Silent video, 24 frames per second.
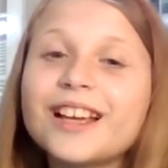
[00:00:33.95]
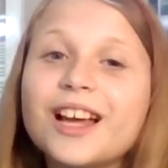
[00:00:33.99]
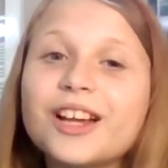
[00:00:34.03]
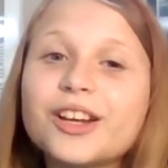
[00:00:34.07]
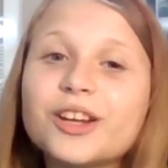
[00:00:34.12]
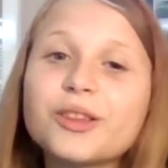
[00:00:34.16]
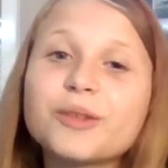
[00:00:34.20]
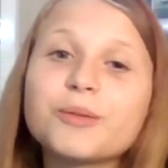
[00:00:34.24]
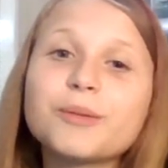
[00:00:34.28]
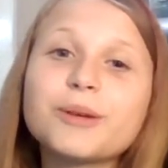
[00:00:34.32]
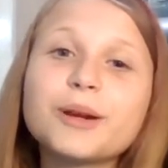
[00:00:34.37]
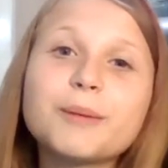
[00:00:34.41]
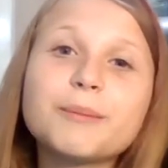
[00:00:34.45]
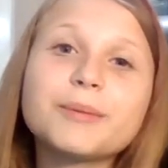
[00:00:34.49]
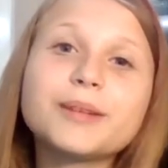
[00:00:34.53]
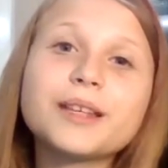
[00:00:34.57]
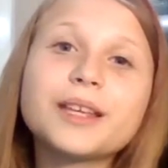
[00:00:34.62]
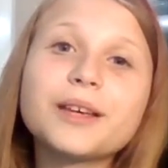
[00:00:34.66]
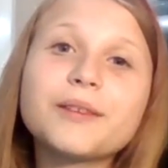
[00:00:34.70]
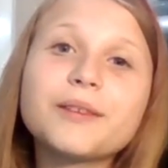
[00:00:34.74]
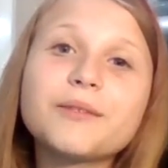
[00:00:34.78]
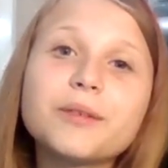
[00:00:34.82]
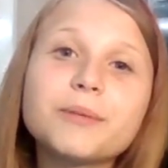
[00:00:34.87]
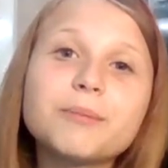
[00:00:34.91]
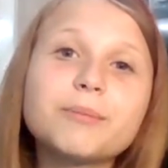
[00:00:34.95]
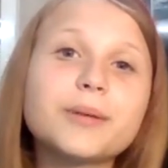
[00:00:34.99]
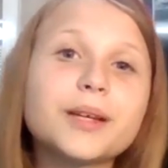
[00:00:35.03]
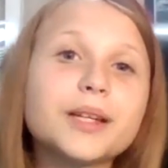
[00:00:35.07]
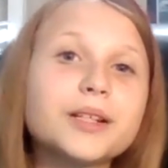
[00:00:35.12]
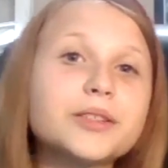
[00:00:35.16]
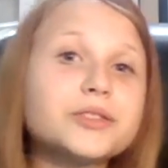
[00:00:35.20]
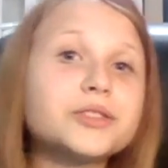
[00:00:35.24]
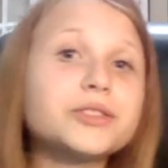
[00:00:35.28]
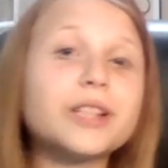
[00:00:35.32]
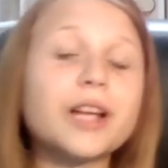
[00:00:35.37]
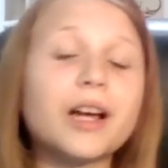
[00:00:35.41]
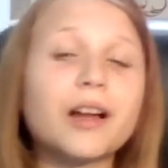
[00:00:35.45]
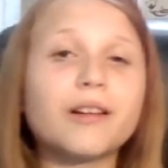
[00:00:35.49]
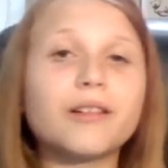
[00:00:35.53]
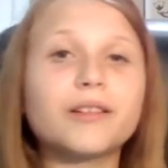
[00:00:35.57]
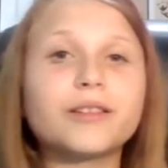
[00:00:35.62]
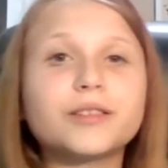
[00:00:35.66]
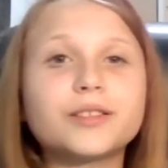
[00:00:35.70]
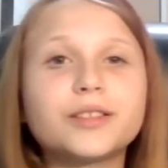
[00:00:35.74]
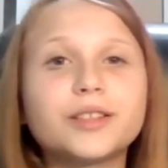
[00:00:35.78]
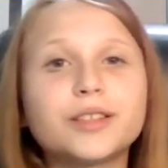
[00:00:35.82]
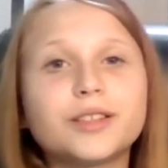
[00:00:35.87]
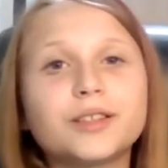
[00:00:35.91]
I just want to give a big shout
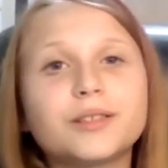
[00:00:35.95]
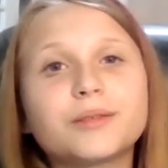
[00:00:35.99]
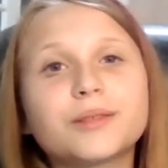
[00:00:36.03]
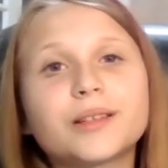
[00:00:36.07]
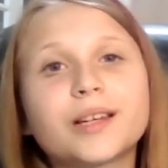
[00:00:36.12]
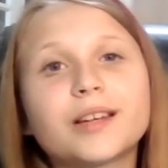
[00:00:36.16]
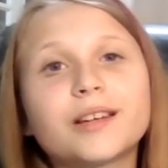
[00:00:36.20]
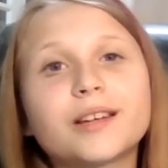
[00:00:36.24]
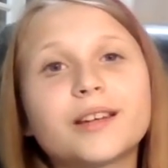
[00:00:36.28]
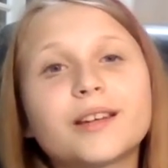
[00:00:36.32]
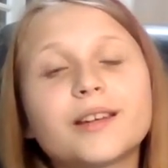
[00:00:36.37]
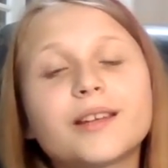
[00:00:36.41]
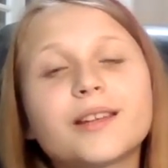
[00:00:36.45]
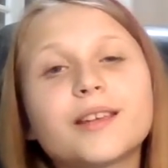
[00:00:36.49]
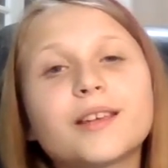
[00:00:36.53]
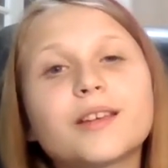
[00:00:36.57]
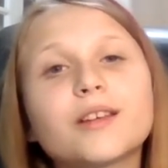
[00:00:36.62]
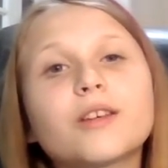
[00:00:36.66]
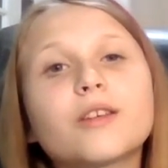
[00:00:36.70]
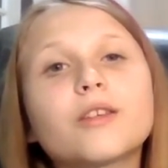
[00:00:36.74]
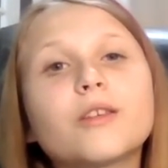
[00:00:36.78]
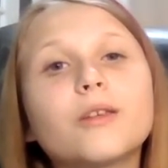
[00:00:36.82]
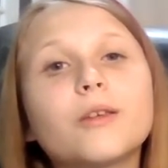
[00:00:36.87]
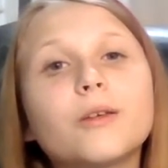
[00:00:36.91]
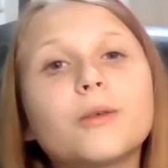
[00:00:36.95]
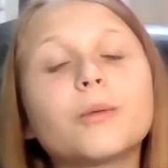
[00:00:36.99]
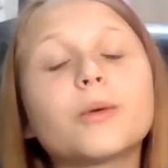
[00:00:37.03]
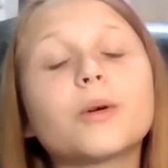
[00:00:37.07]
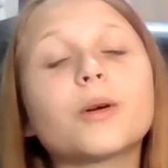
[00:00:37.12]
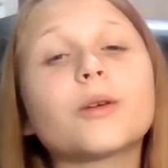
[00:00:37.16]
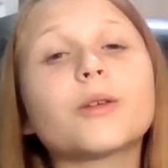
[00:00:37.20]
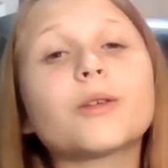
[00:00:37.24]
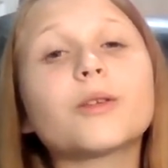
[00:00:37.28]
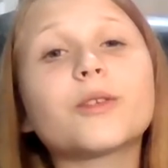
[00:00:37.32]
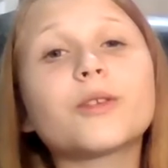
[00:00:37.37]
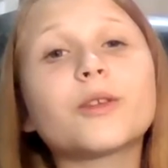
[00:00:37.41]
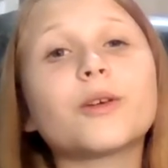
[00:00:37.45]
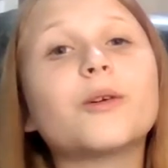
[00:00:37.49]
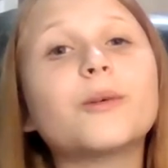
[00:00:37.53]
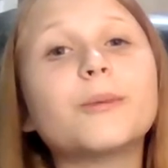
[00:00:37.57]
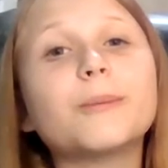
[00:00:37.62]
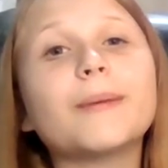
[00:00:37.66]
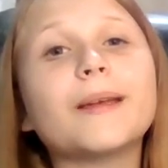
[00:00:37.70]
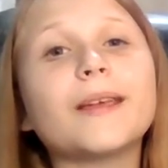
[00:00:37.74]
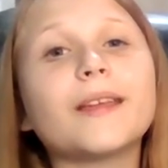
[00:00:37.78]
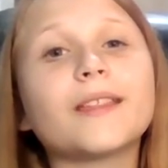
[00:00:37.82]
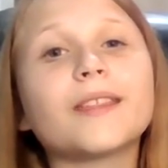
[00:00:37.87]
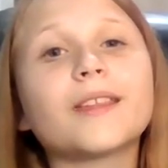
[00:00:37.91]
out to you, Kennedy, because you are so
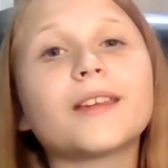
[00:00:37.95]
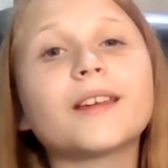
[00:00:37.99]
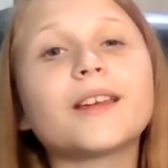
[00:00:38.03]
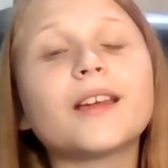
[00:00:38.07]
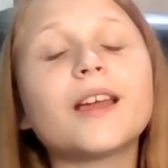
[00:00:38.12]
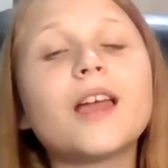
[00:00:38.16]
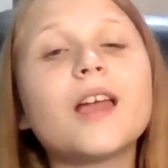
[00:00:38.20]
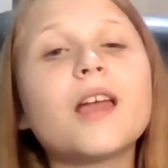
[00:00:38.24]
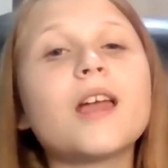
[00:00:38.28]
amazing.